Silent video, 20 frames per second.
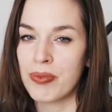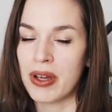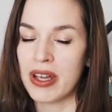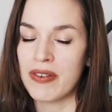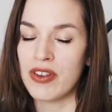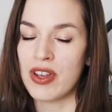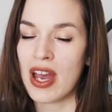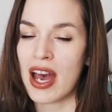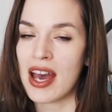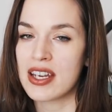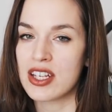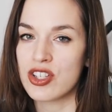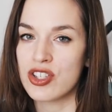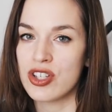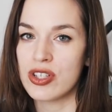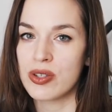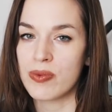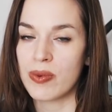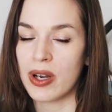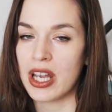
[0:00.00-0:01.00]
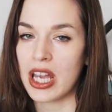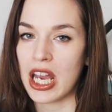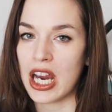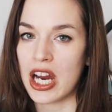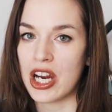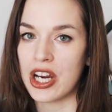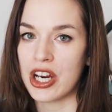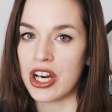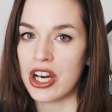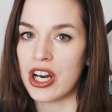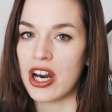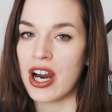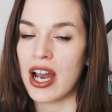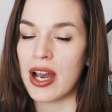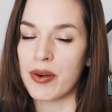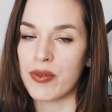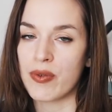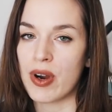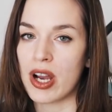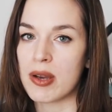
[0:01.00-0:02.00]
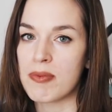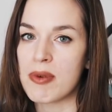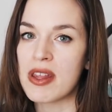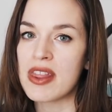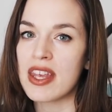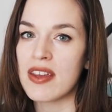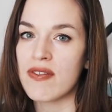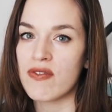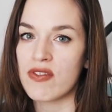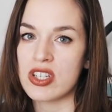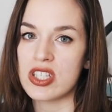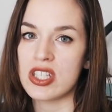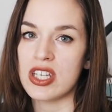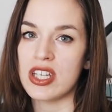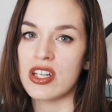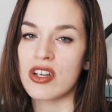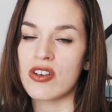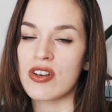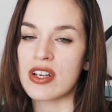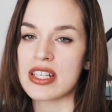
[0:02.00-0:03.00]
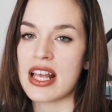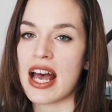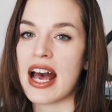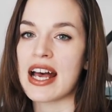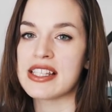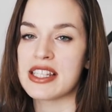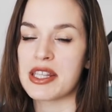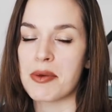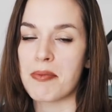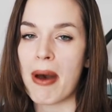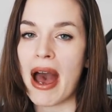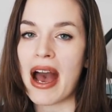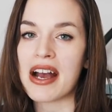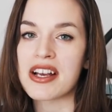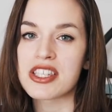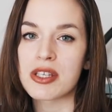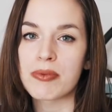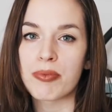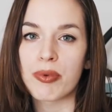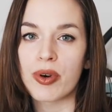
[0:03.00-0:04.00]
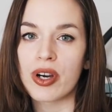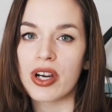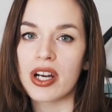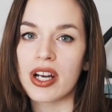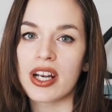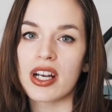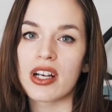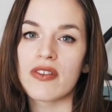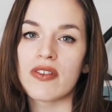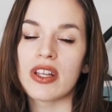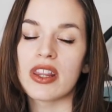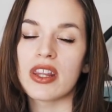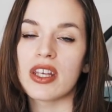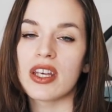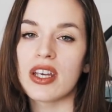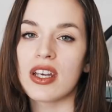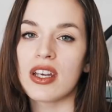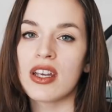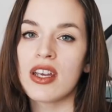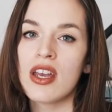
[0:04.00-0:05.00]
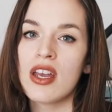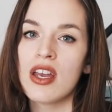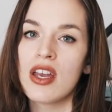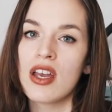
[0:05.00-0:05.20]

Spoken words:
But if you had to choose one carrier, I would recommend the Infantino because it has the back support and everything.